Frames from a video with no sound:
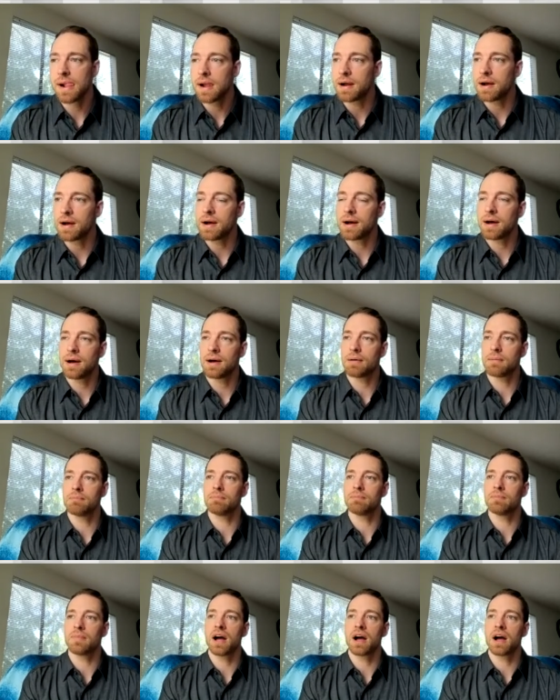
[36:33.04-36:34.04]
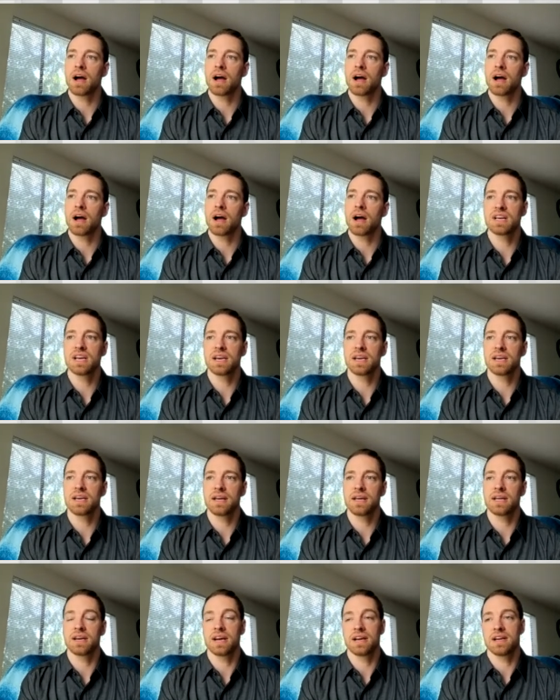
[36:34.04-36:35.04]
um, i would say
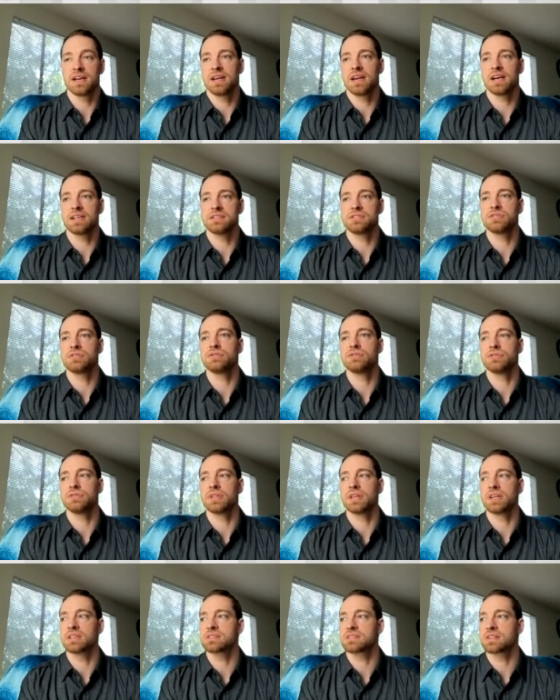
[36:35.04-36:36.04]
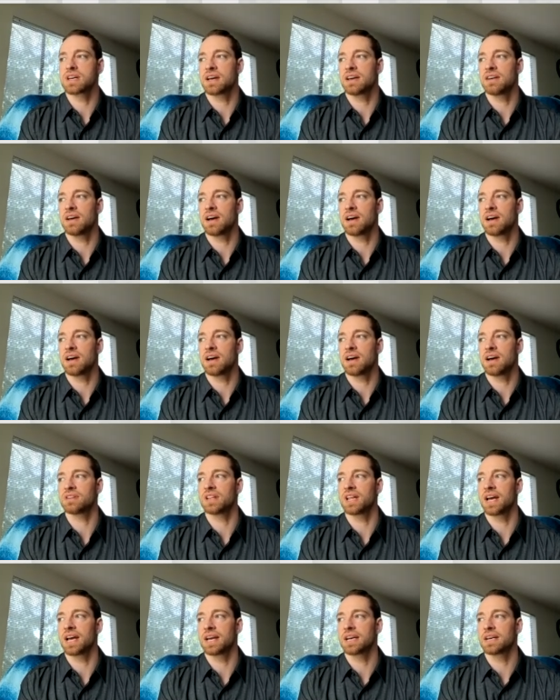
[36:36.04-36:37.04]
and i and i do do this i i feel
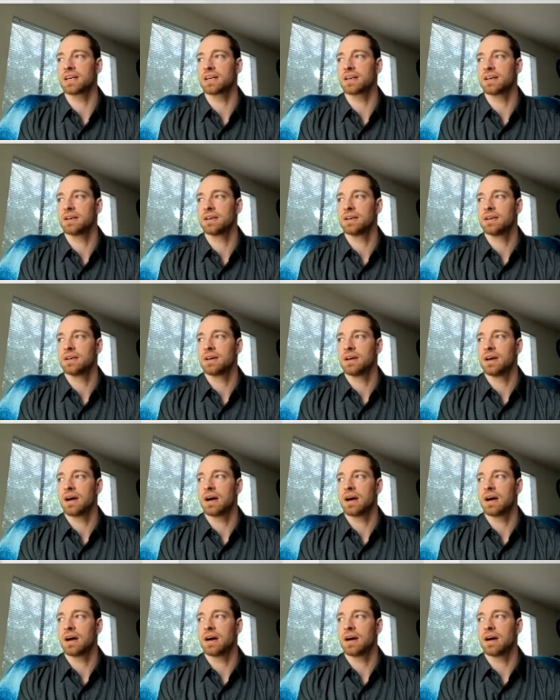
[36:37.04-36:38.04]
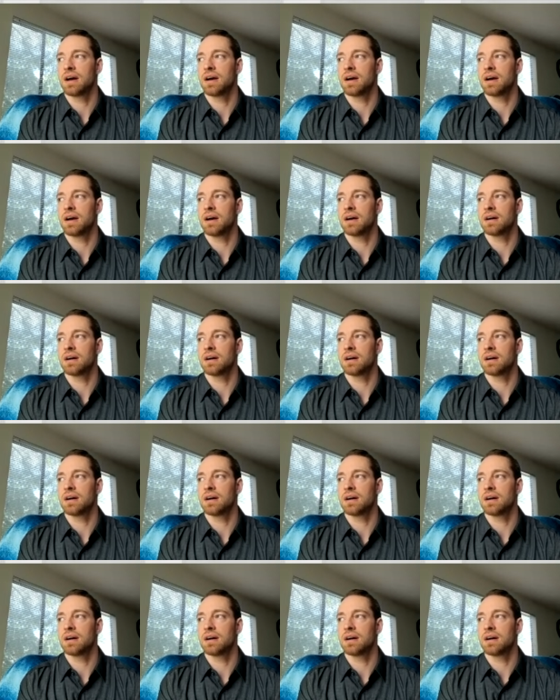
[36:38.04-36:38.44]
like uh,